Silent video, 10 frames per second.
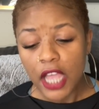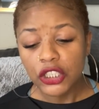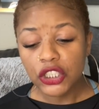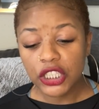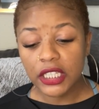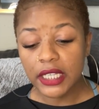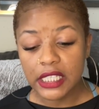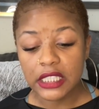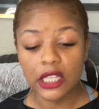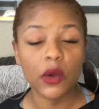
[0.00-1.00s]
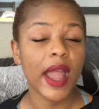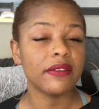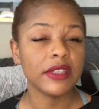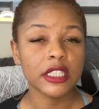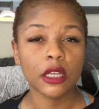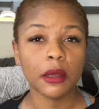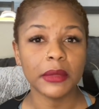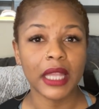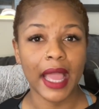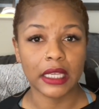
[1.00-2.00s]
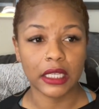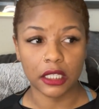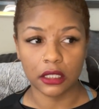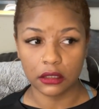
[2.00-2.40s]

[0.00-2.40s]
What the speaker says: She is still having some, like,